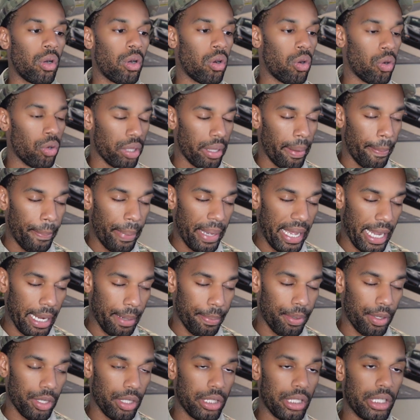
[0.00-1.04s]
on the back
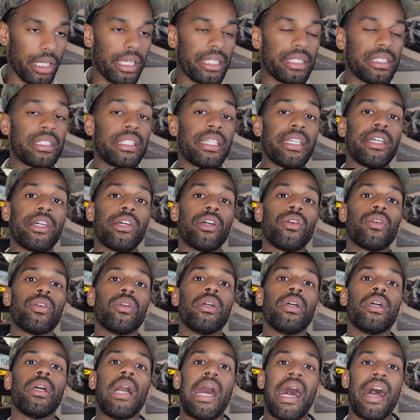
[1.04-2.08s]
burner until
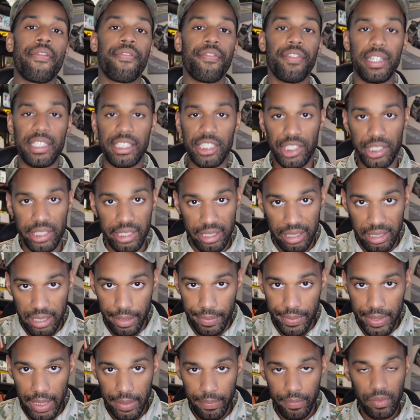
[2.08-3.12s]
I finish the
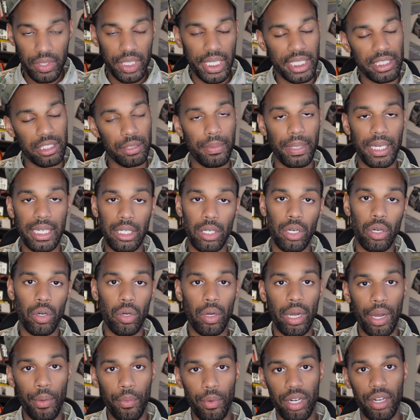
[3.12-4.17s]
Civic. That's my goal.
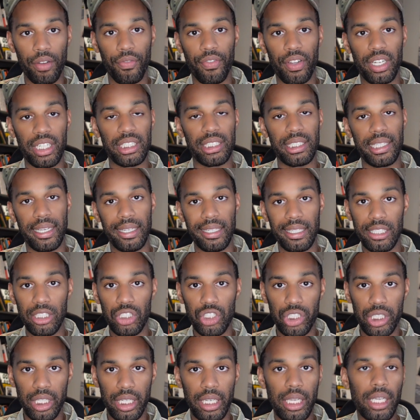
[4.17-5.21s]
I want to finish that
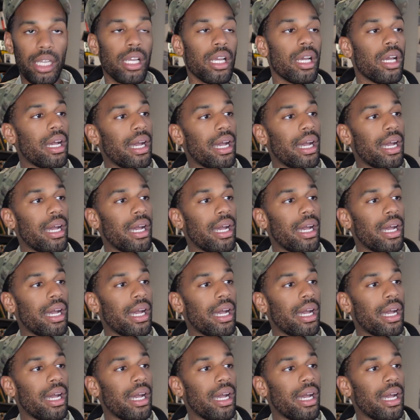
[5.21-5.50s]
EG.